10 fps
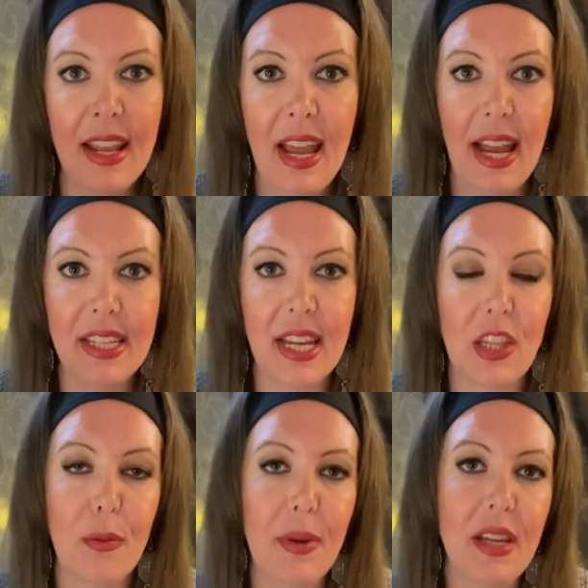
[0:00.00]
and yet
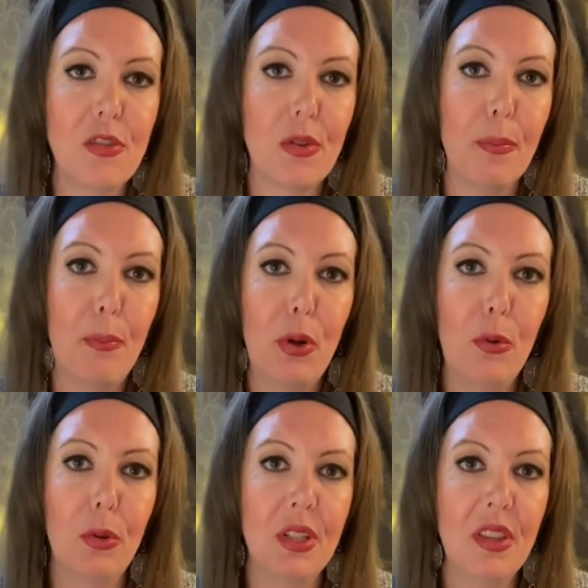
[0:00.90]
they're being sort of
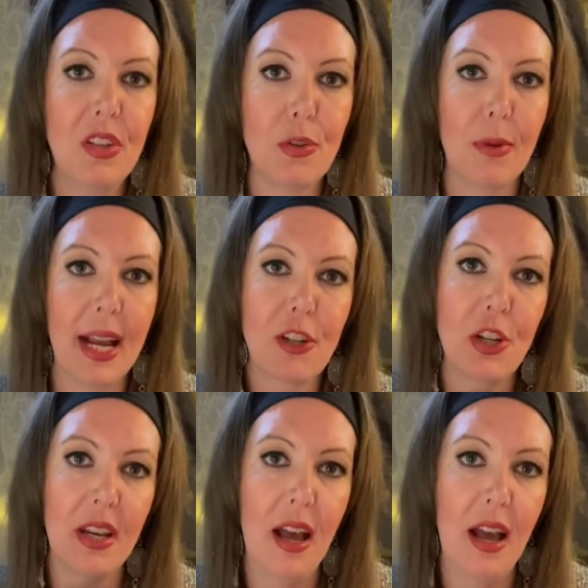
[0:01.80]
pulled in the direction